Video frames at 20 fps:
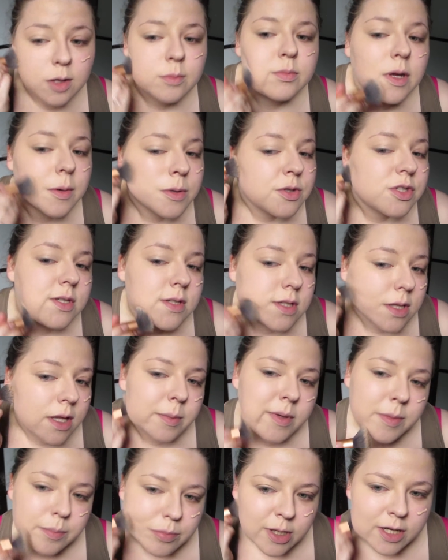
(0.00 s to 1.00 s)
Probably should have
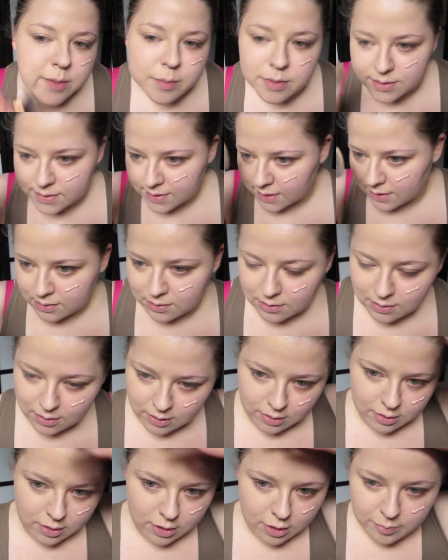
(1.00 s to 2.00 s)
let my primer set a little
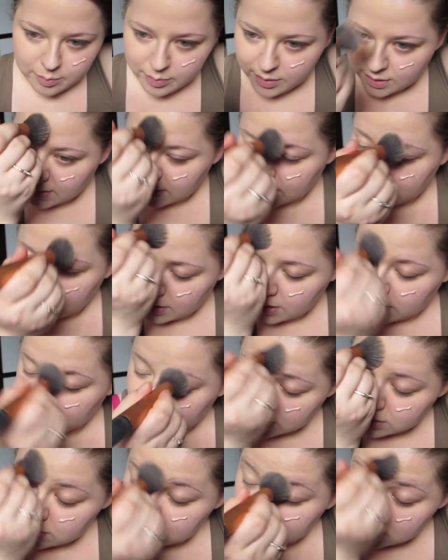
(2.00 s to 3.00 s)
longer, but
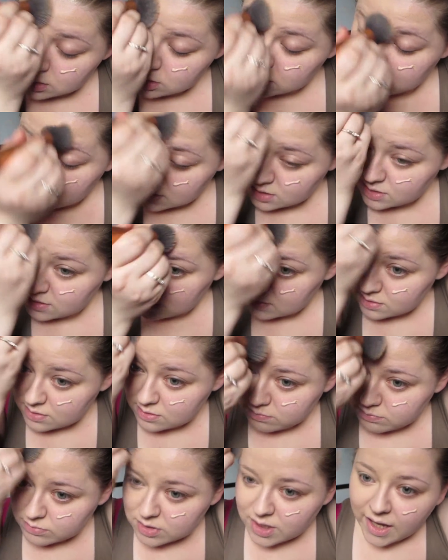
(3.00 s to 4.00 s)
I just
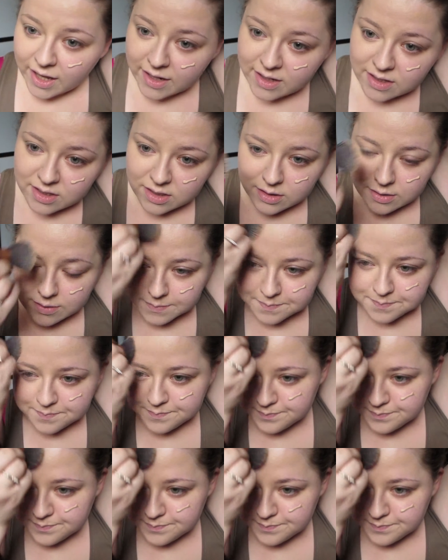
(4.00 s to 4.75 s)
kind of didn't.